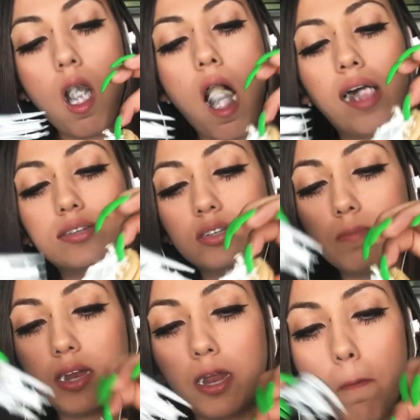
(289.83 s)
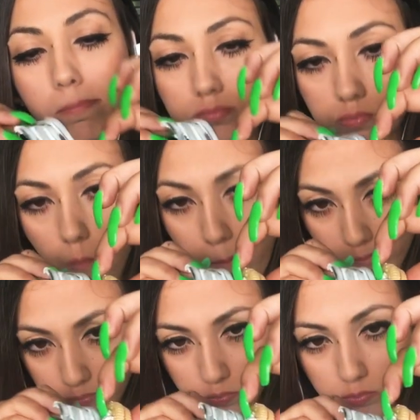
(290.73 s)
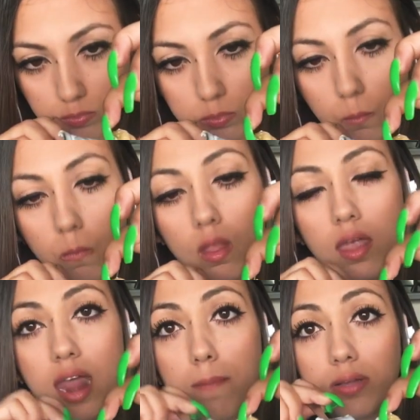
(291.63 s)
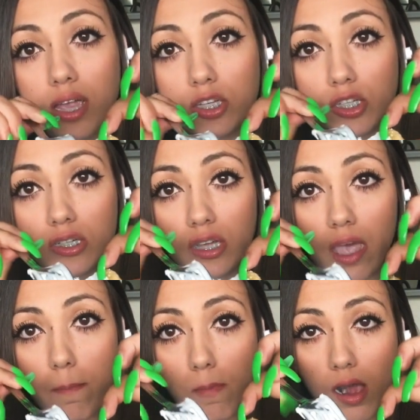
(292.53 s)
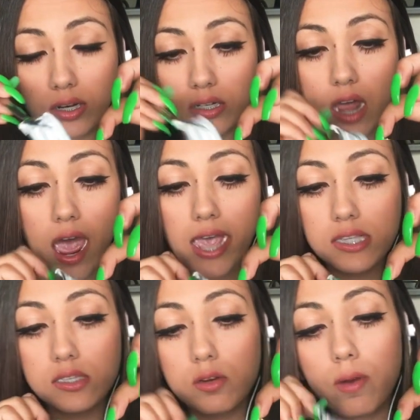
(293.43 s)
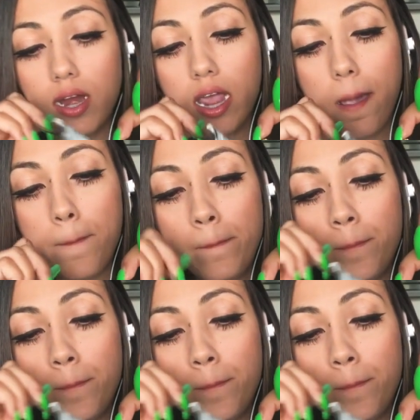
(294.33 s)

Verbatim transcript: I submitted an application to get monetized already.